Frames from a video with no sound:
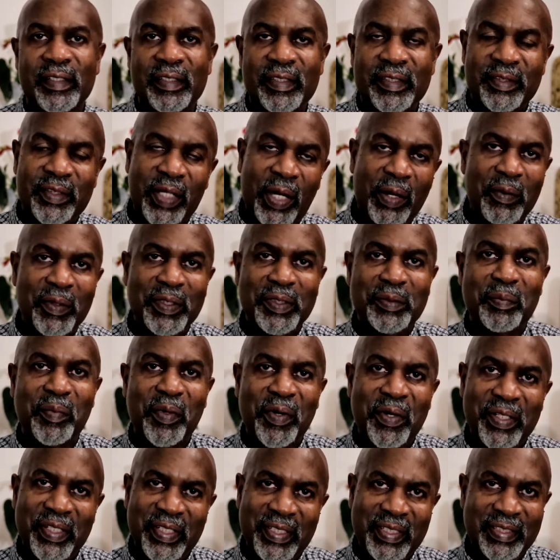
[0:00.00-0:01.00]
So I was
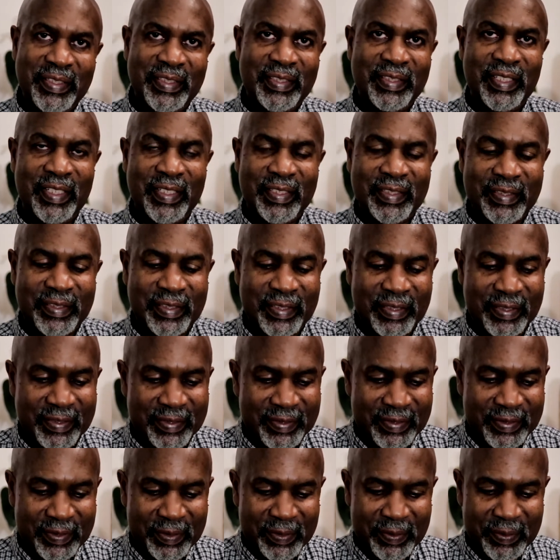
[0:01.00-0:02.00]
born in the
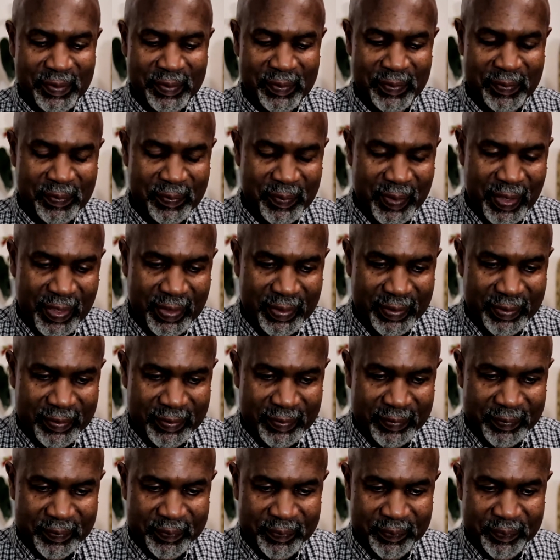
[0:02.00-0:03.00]
60s, right?
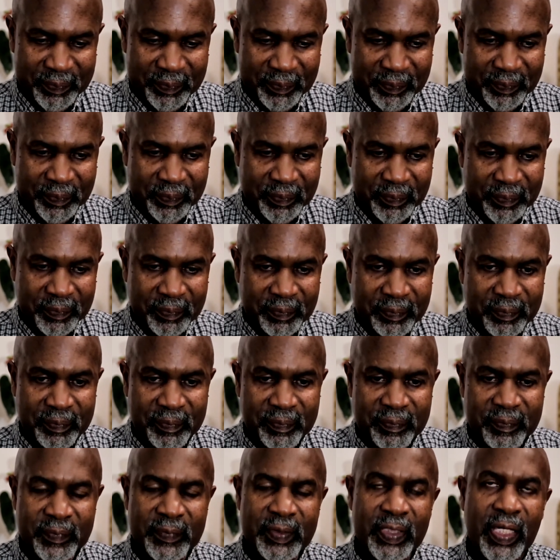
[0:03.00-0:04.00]

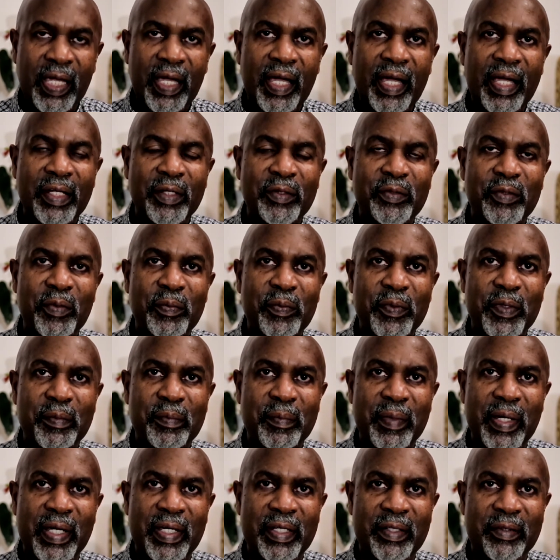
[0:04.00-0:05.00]
I grew up with
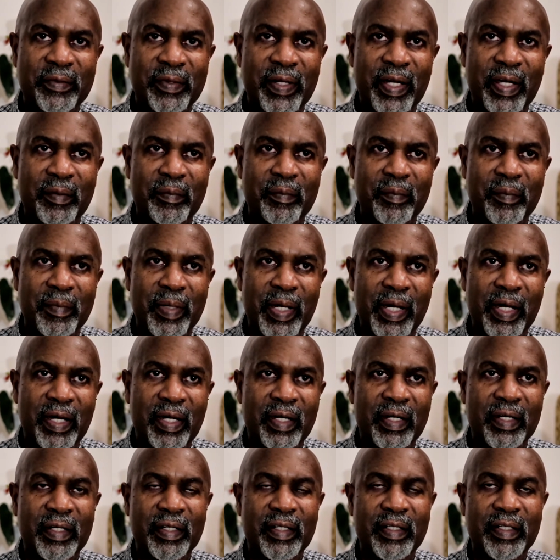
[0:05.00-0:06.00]
my
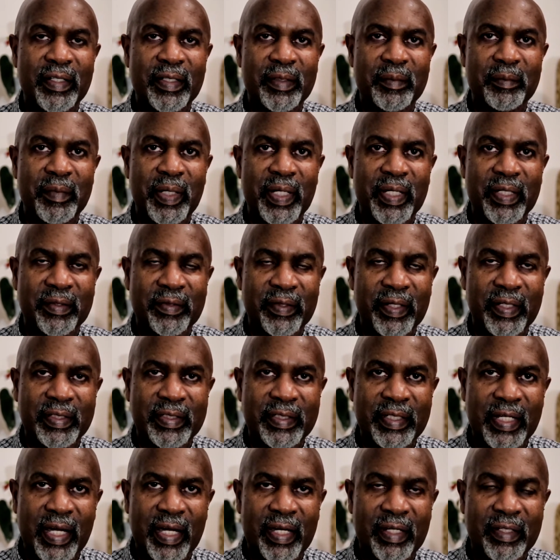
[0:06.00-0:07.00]
grandma and my
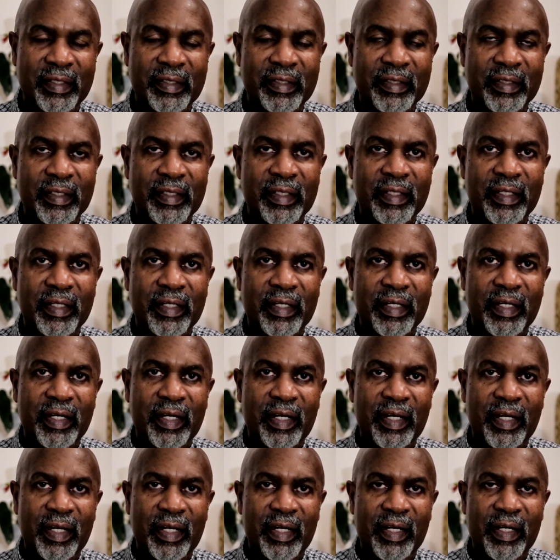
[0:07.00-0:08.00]
granddad
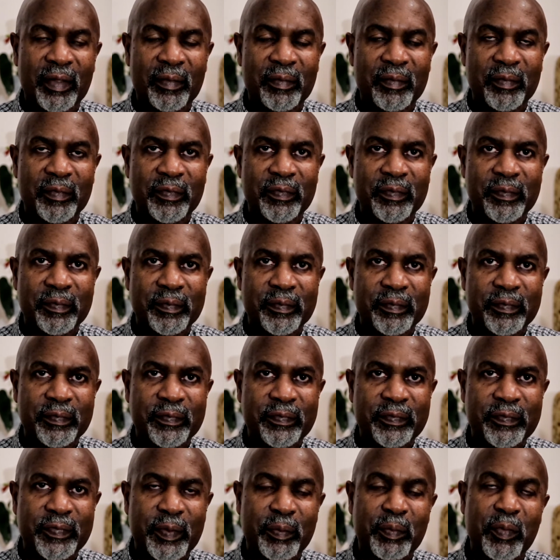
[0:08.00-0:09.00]

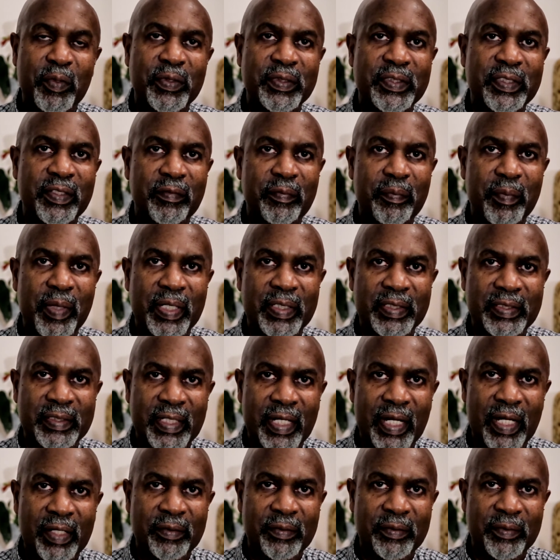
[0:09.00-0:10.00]
for most of my
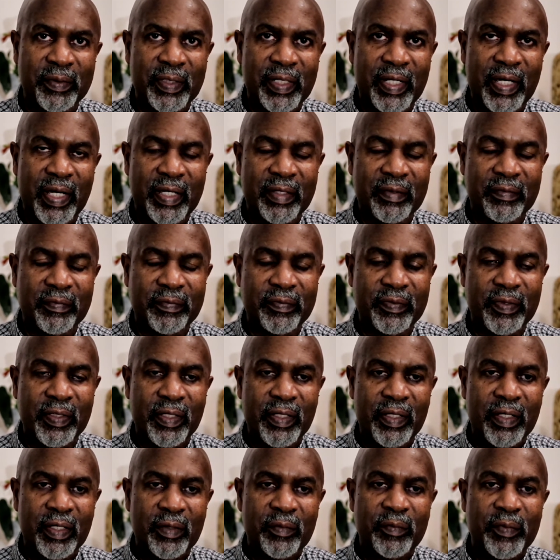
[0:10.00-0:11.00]
childhood life.
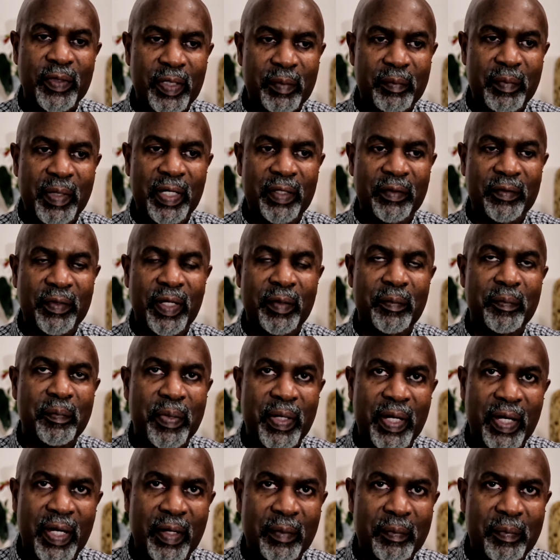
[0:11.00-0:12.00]
Well, my
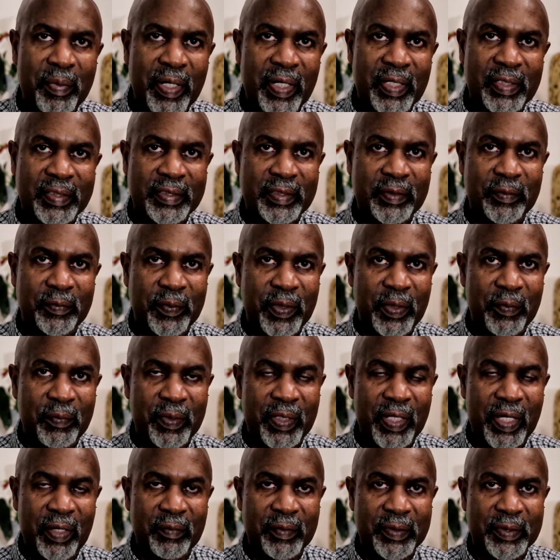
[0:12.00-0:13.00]
grandpa passed away
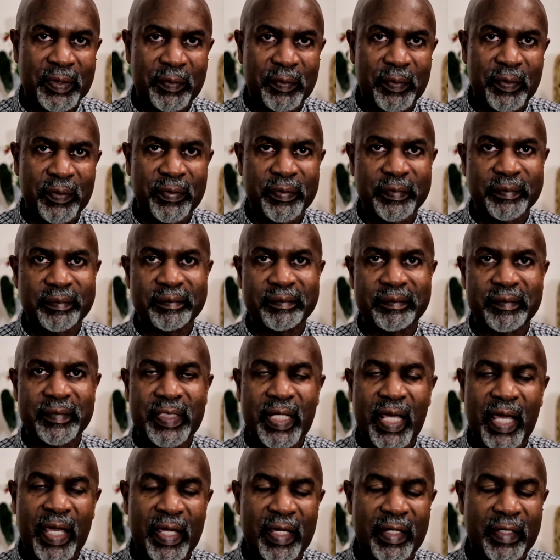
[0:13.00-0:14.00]
when I was around
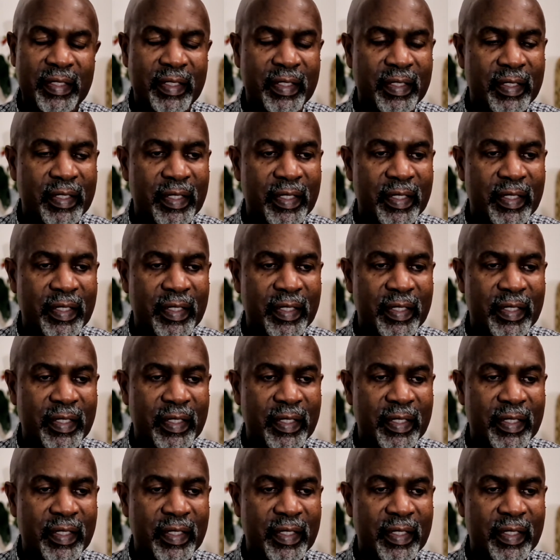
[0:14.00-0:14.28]
10.